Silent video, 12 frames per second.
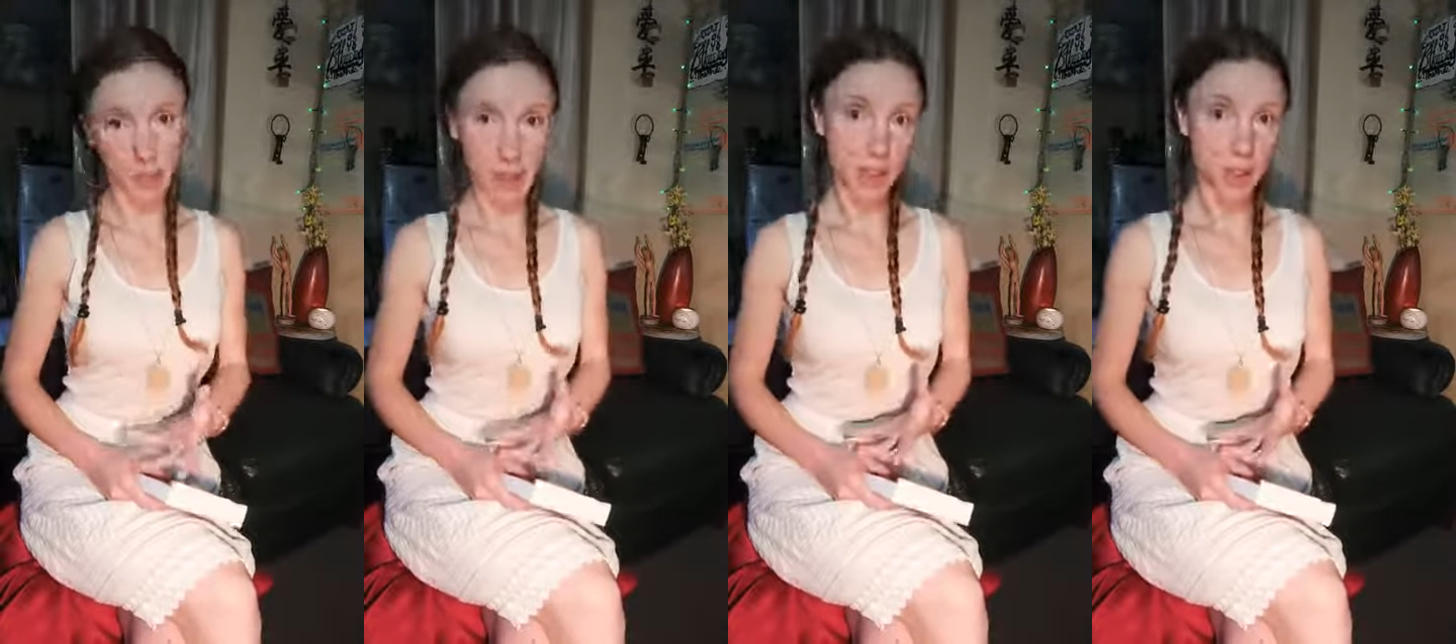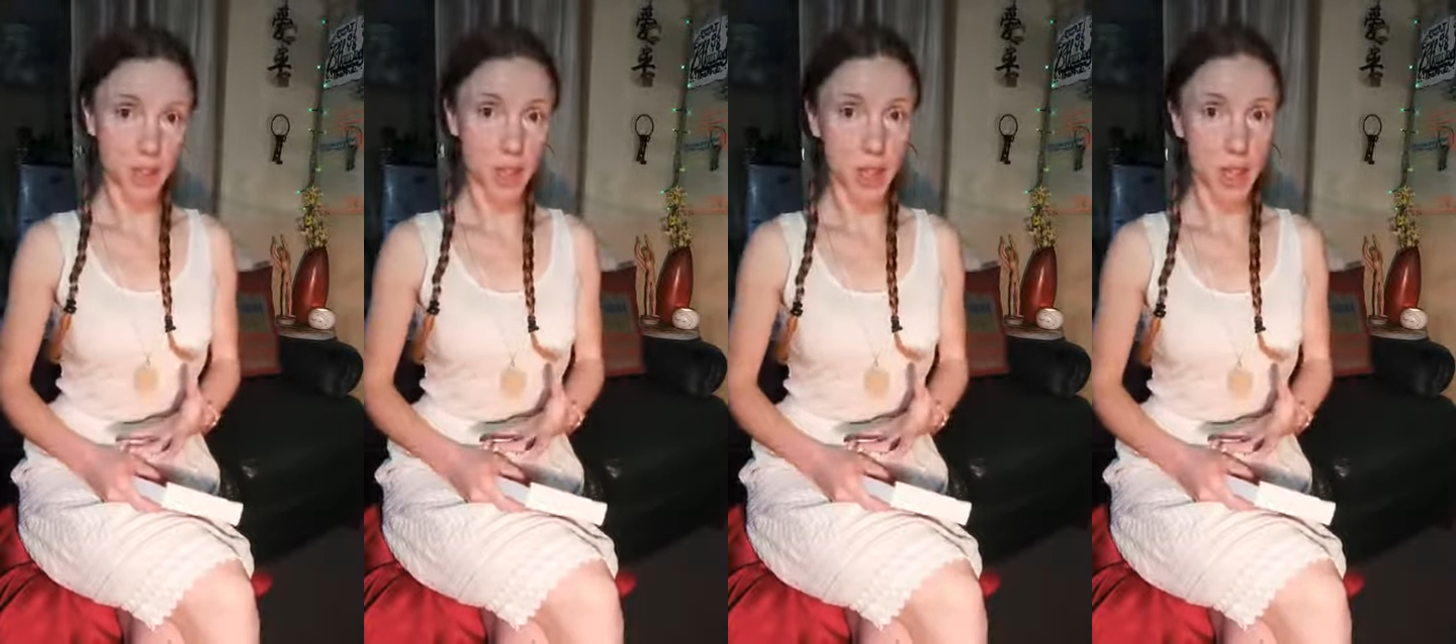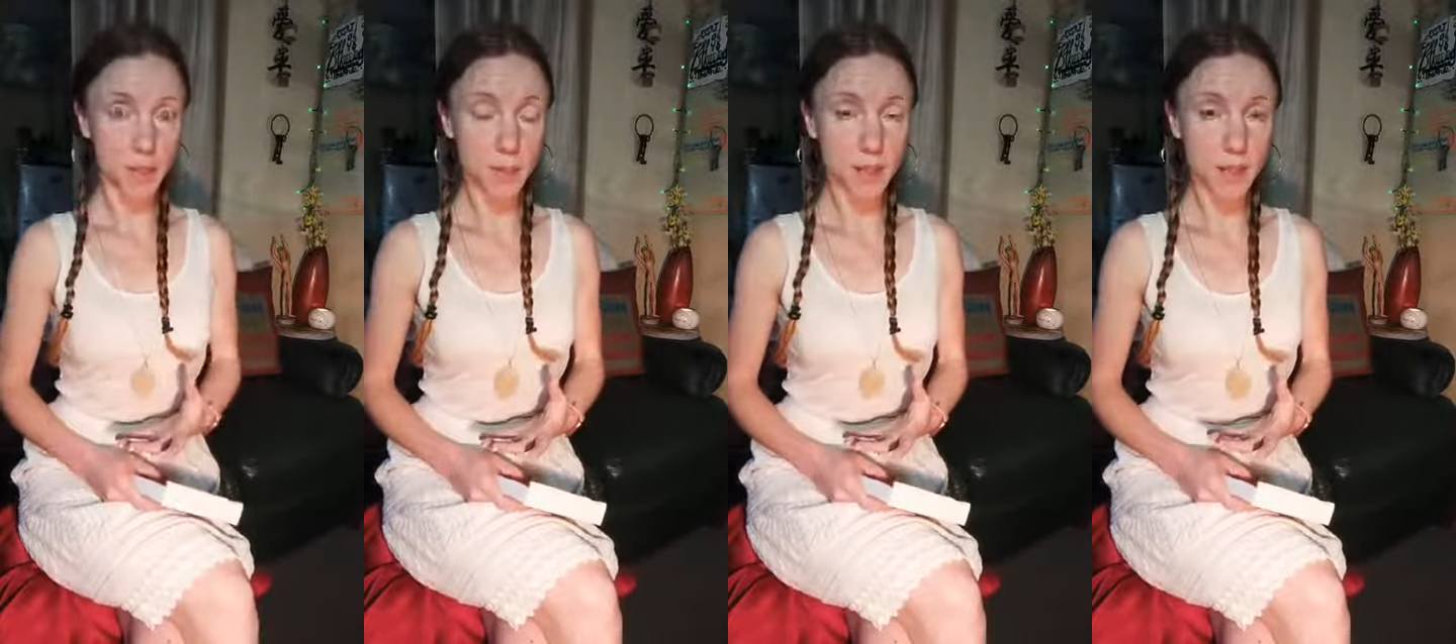
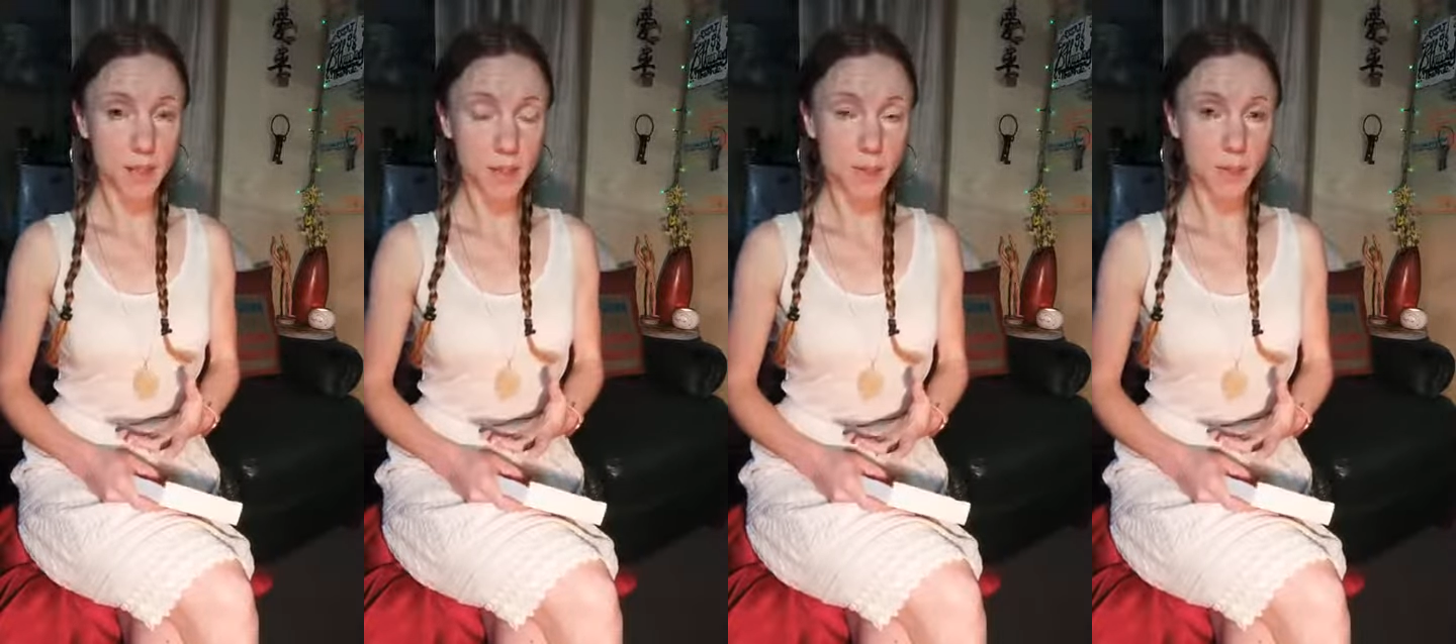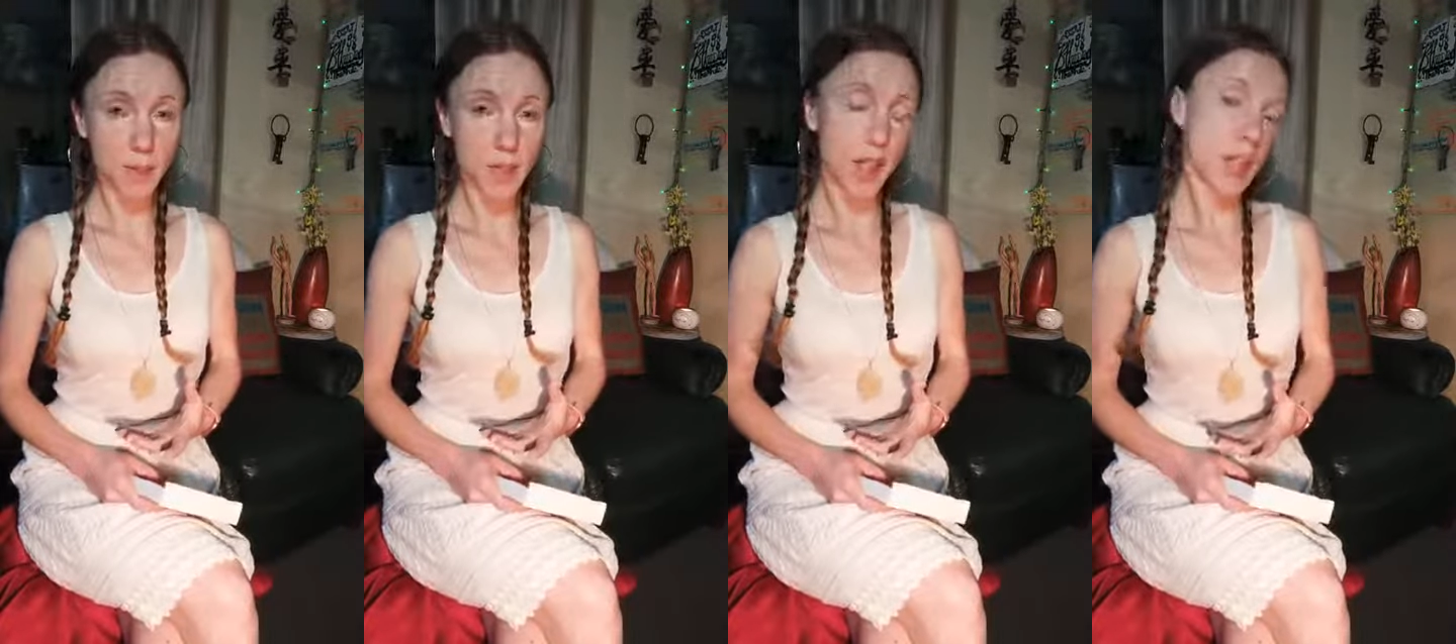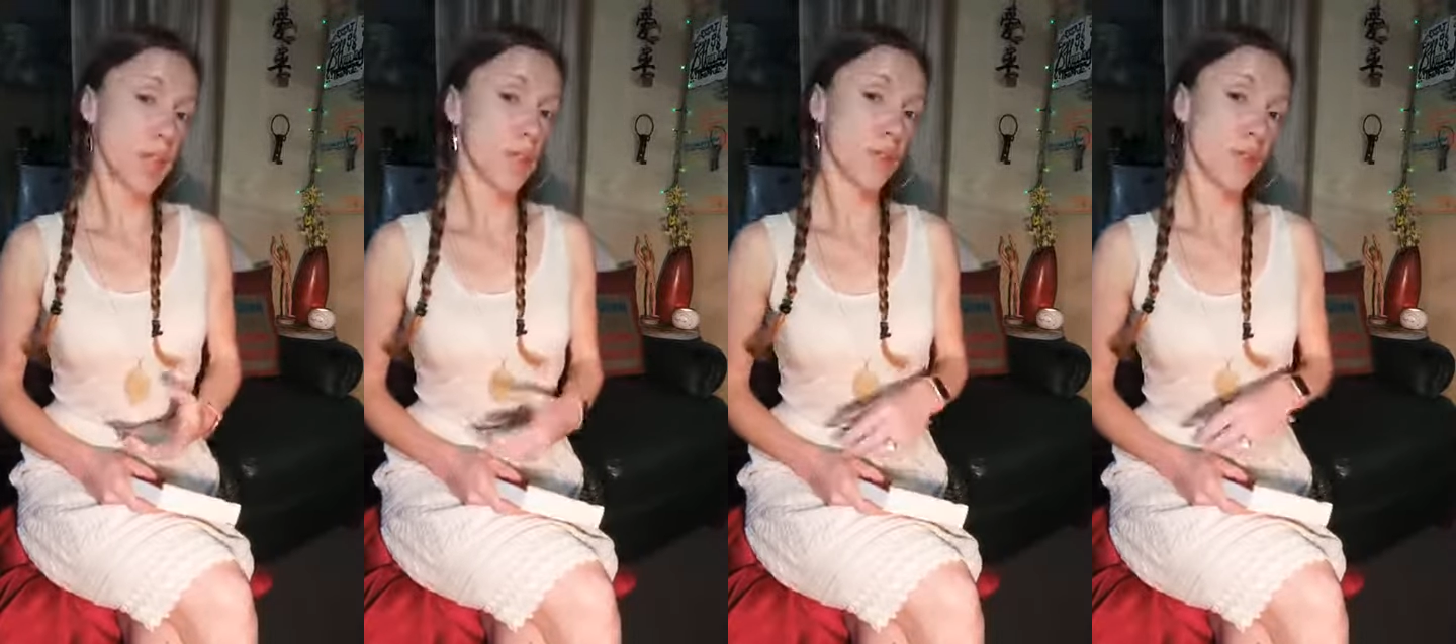relationships. If